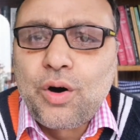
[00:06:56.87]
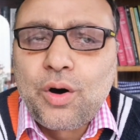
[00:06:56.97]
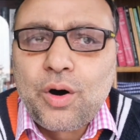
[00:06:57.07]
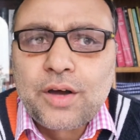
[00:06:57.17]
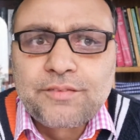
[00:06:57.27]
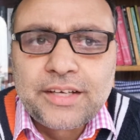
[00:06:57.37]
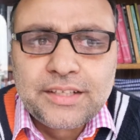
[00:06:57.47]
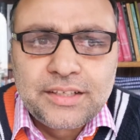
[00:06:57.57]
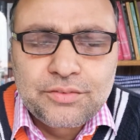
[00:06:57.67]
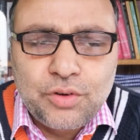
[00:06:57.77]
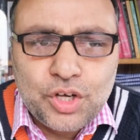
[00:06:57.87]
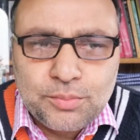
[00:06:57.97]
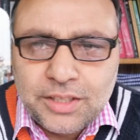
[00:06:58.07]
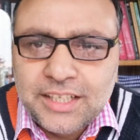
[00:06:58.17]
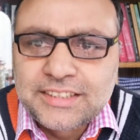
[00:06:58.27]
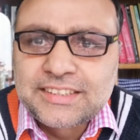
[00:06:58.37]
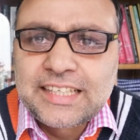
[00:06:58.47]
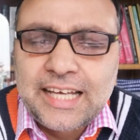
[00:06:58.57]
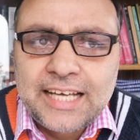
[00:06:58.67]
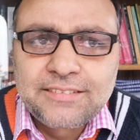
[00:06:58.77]
or when he formalizes
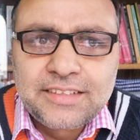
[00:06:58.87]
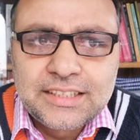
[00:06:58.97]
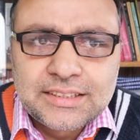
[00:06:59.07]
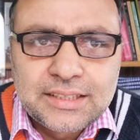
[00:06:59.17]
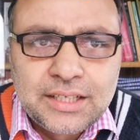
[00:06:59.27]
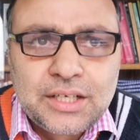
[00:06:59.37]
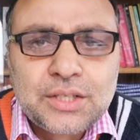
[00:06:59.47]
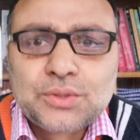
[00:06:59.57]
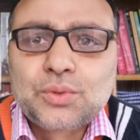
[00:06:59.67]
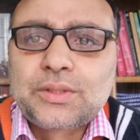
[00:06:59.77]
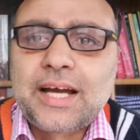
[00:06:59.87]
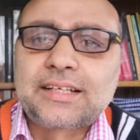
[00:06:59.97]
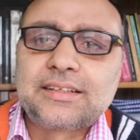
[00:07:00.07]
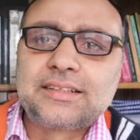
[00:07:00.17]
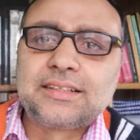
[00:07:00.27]
a language, so that